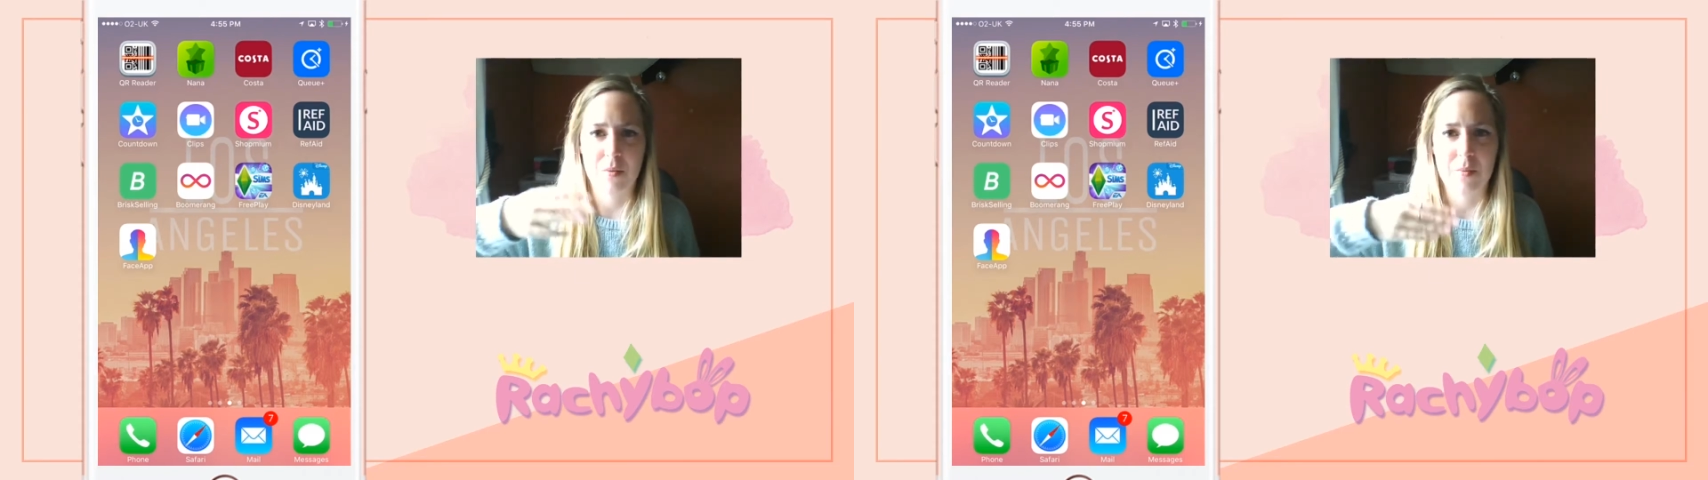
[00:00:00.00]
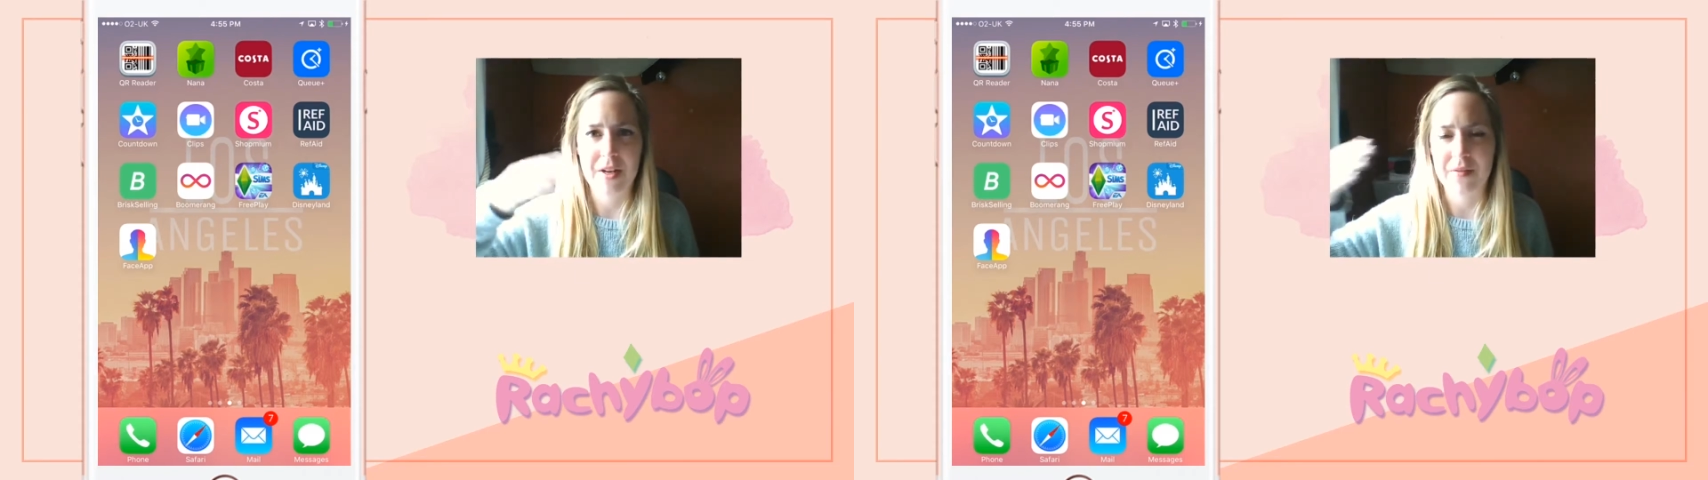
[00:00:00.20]

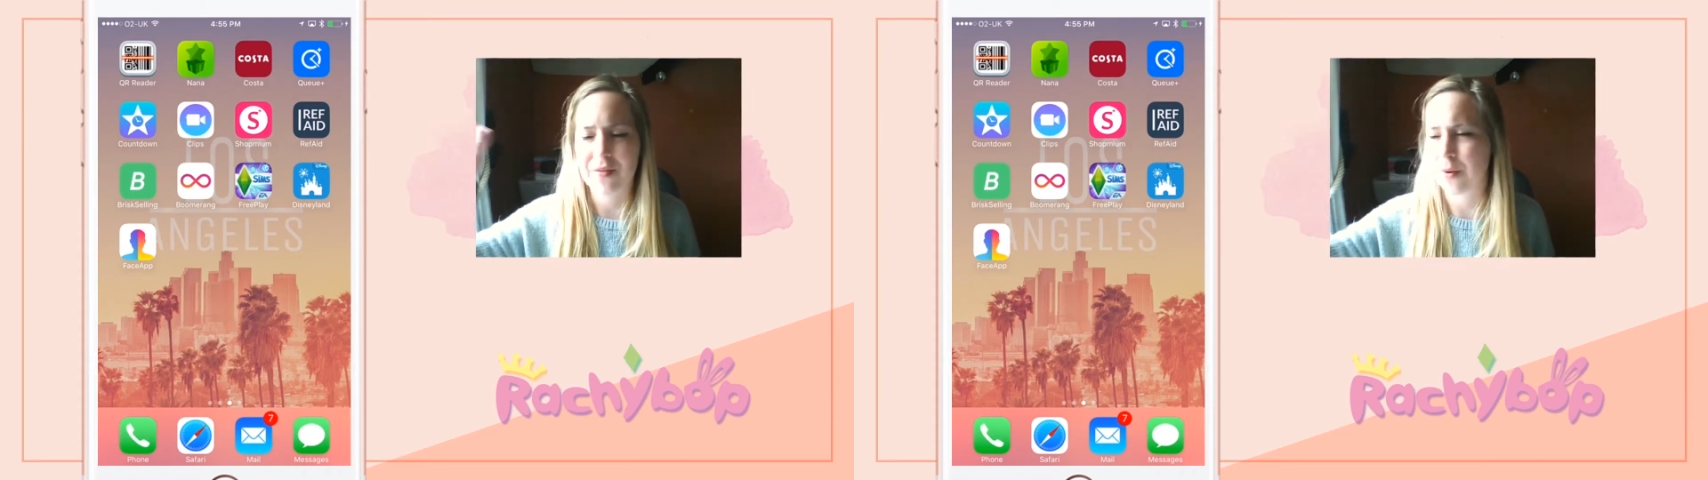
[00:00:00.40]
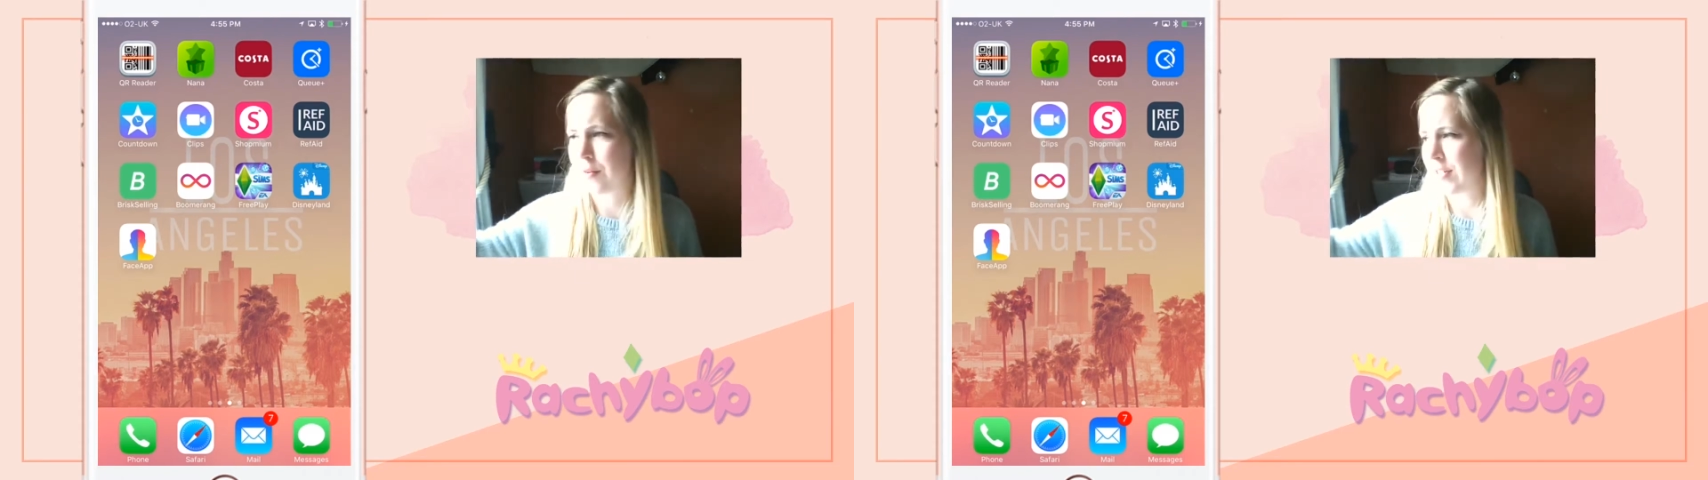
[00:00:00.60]
woman
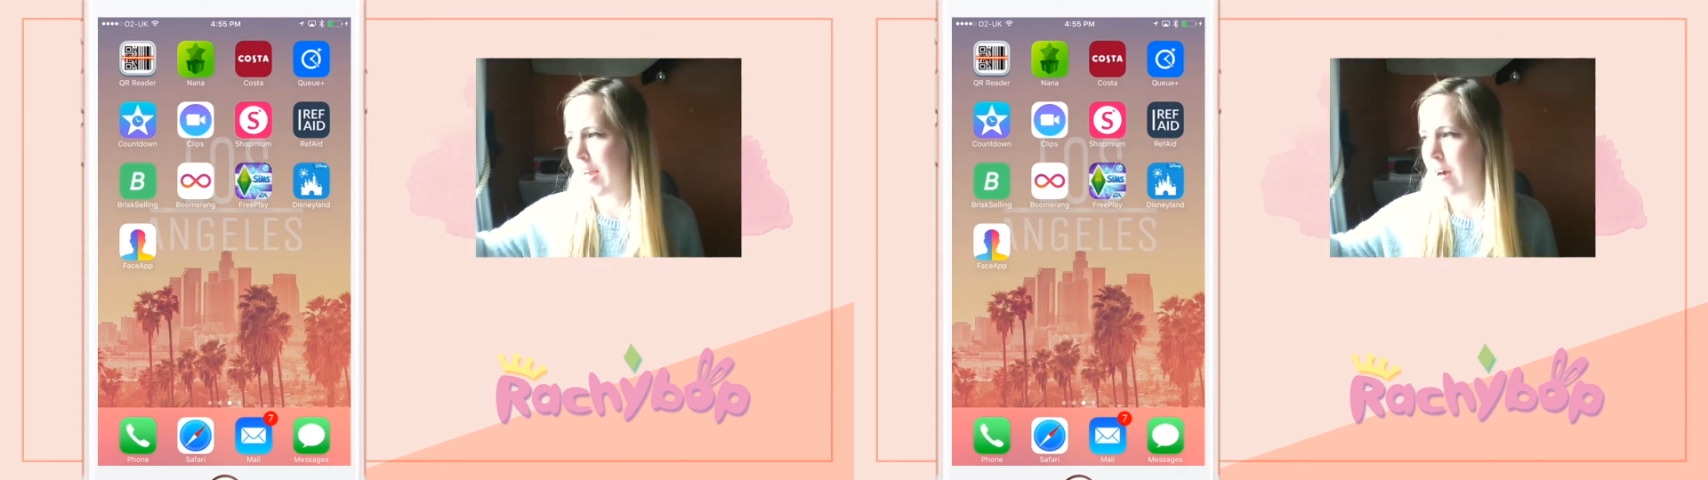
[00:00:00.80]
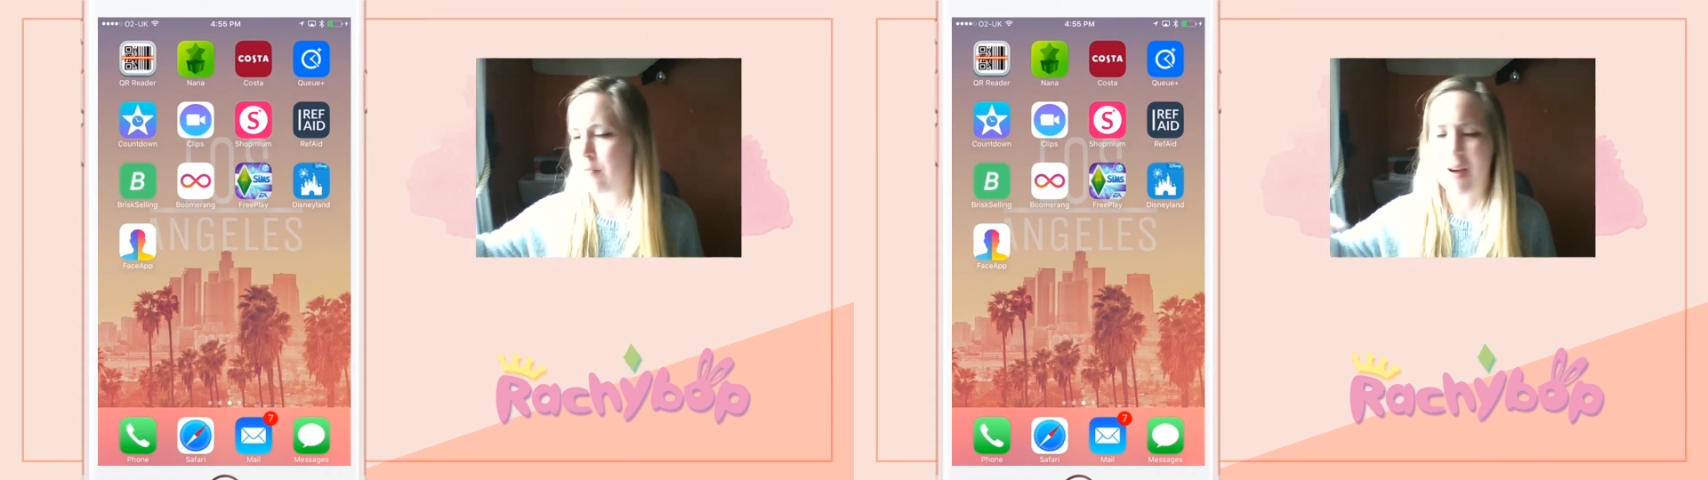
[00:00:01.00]
if you
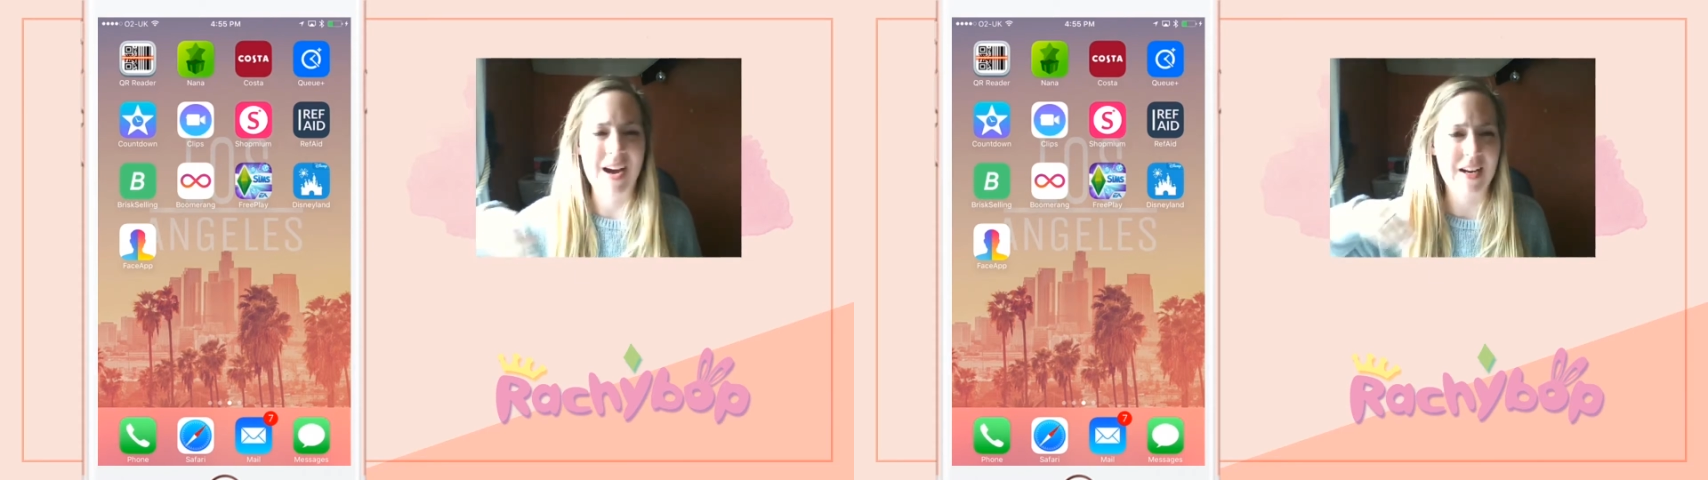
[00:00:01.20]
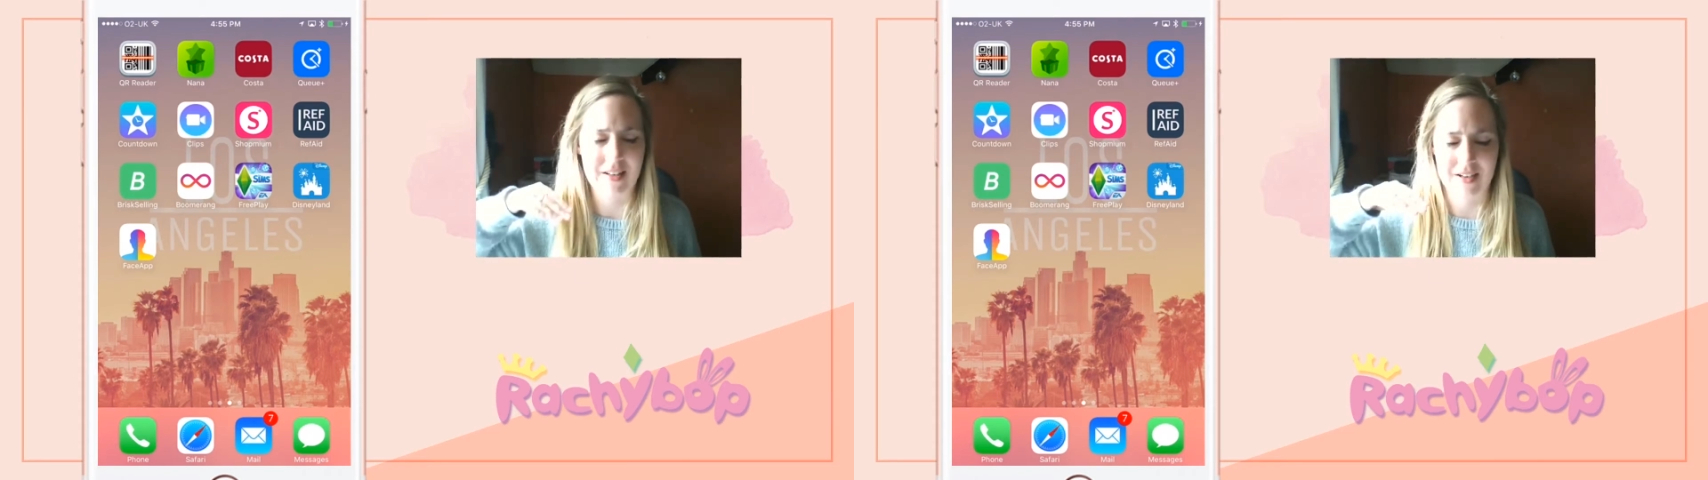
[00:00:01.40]
already are a
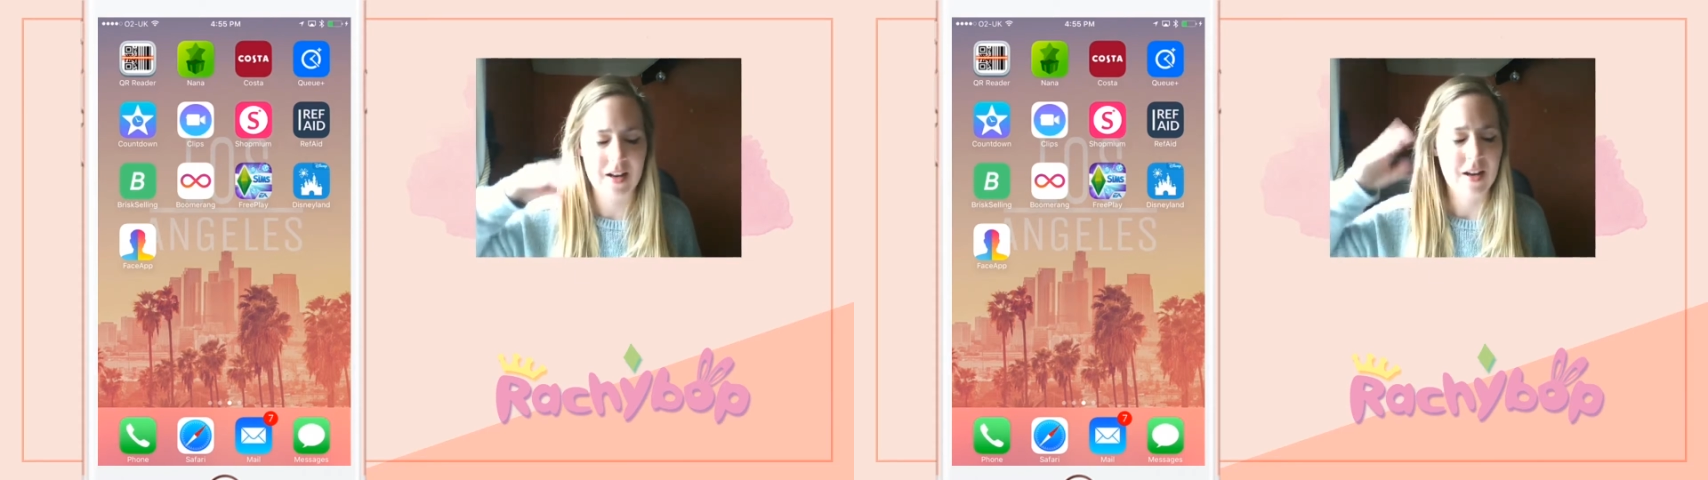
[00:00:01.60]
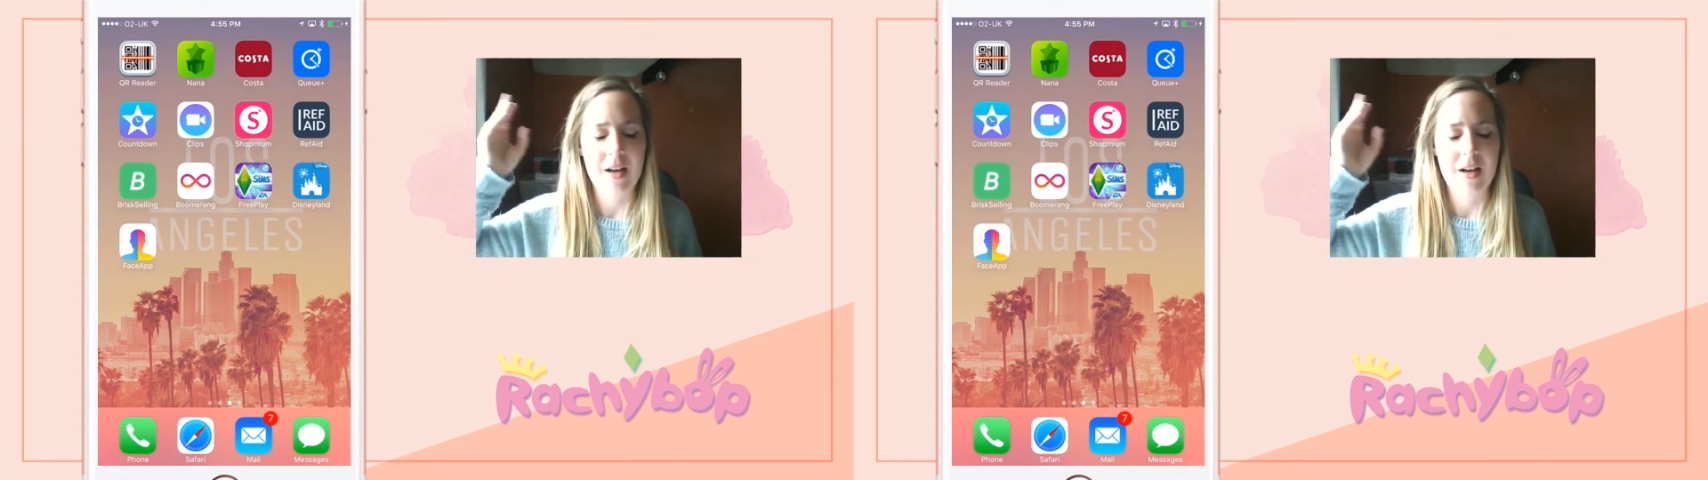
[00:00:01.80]
man and